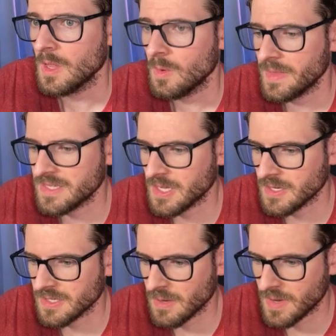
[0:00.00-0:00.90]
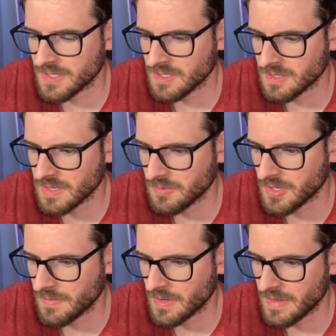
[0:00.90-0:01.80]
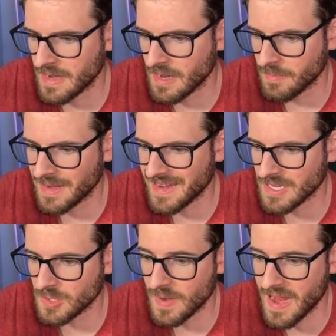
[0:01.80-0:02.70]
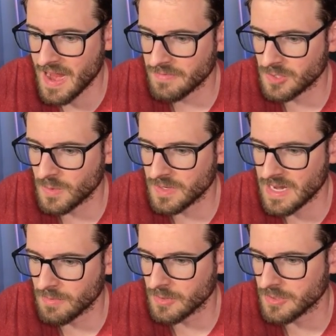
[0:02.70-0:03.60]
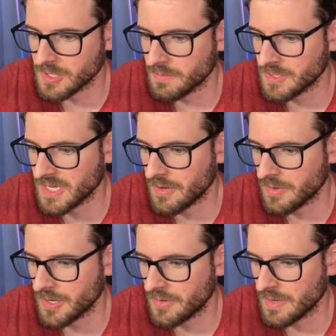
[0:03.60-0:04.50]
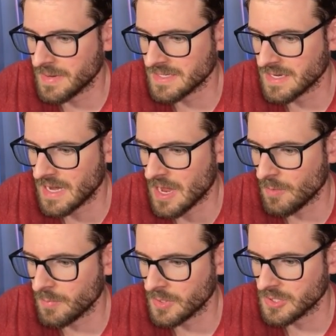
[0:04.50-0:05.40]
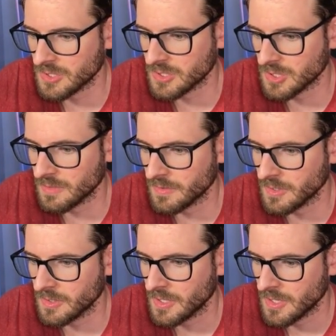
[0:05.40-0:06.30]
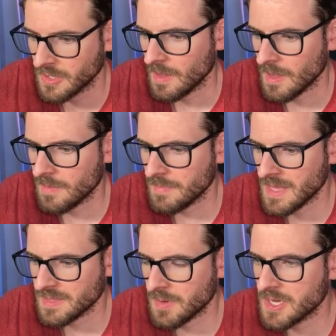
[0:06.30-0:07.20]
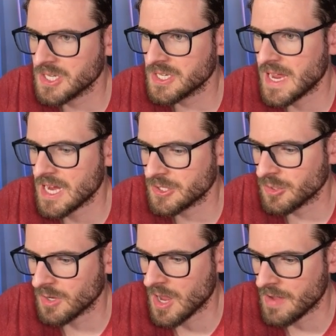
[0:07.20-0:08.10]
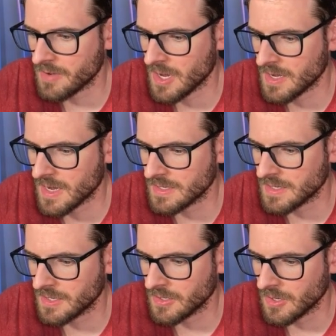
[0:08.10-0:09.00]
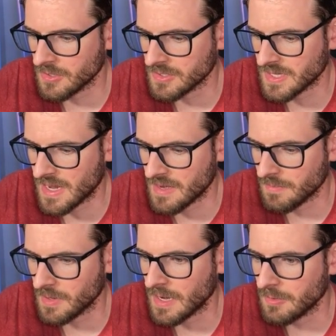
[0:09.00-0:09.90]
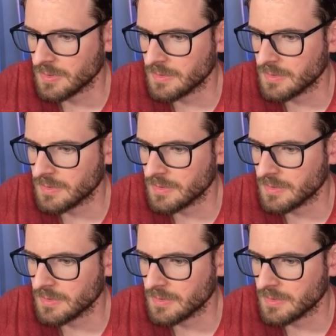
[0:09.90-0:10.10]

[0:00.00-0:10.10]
Well, that sucks. I wasted some time trying to figure that out, but I guess you have to enable server-side rendering by saying output server, um, but that's probably just an Astro caveat I didn't understand, but I would